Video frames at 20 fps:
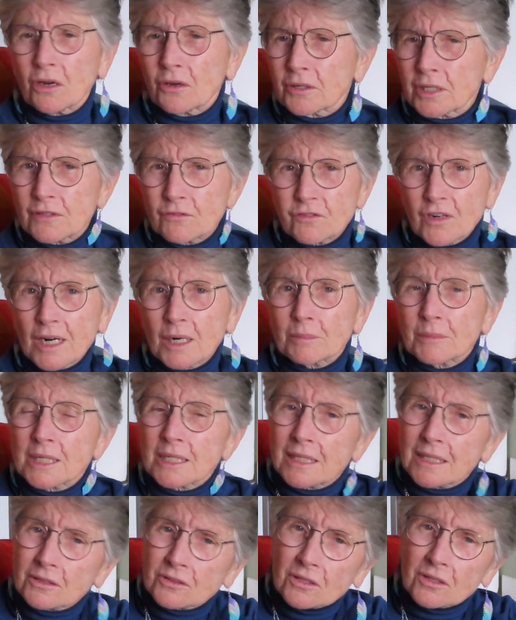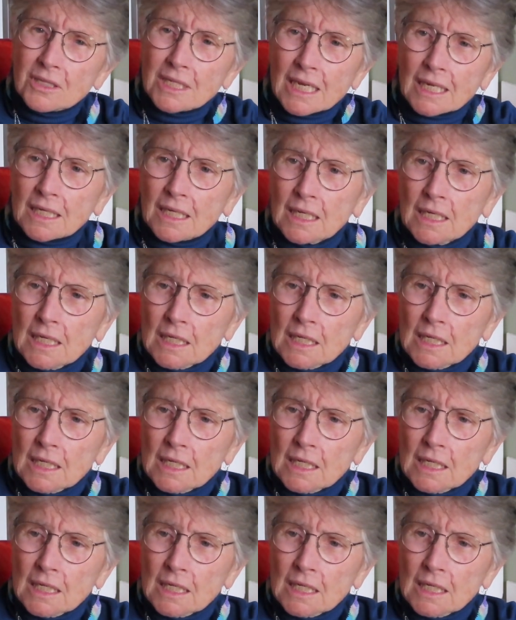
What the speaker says: on environment, there's all that.